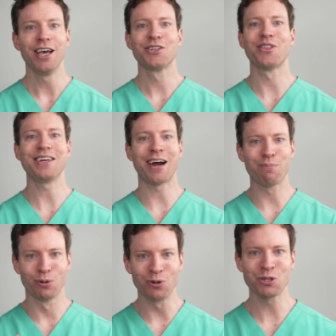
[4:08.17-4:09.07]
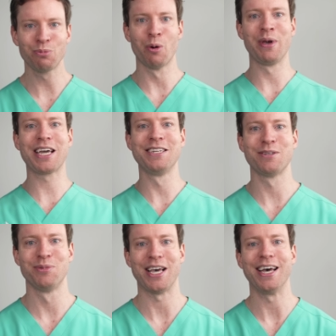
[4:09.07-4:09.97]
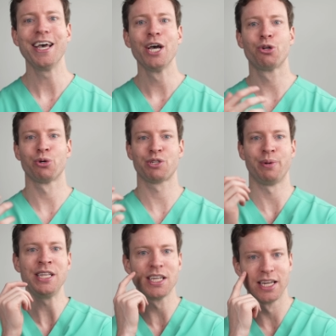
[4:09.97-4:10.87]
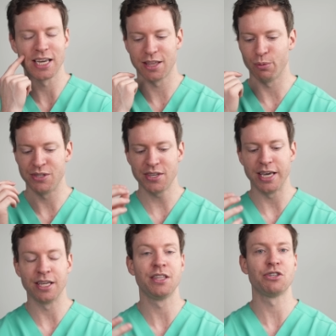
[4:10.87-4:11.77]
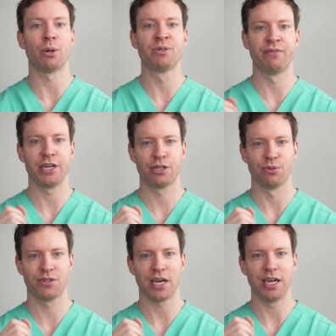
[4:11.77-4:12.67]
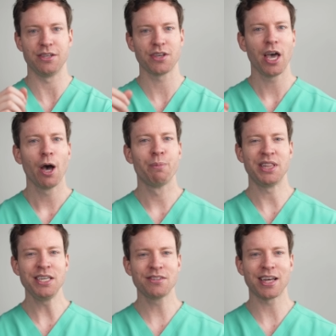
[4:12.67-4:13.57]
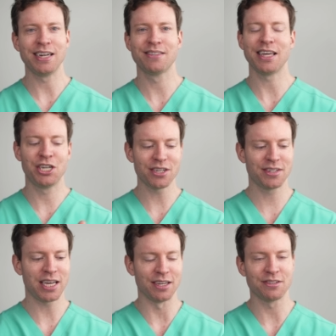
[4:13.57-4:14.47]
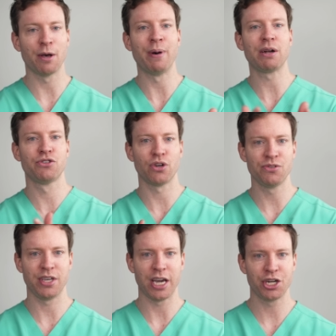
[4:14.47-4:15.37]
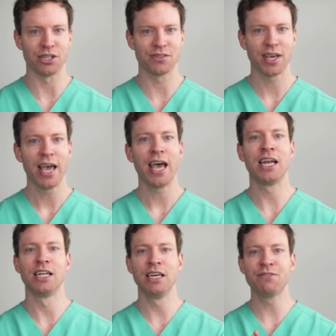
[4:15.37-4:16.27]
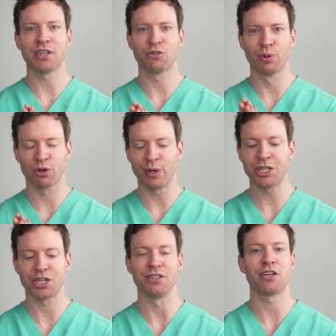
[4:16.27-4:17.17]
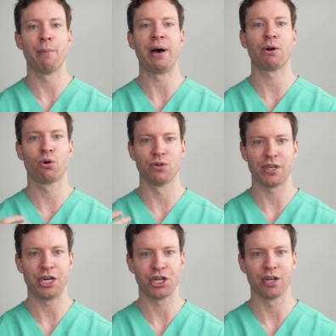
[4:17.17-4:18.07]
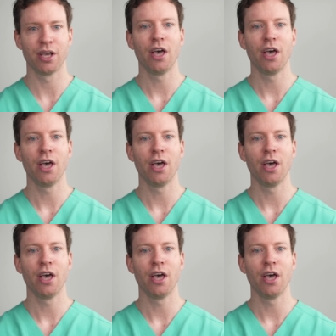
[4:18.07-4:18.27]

So there are plausible mechanisms here to explain the link that we see in these observational studies. But these studies, they just tell us about associations, and it leaves us with questions about about causation.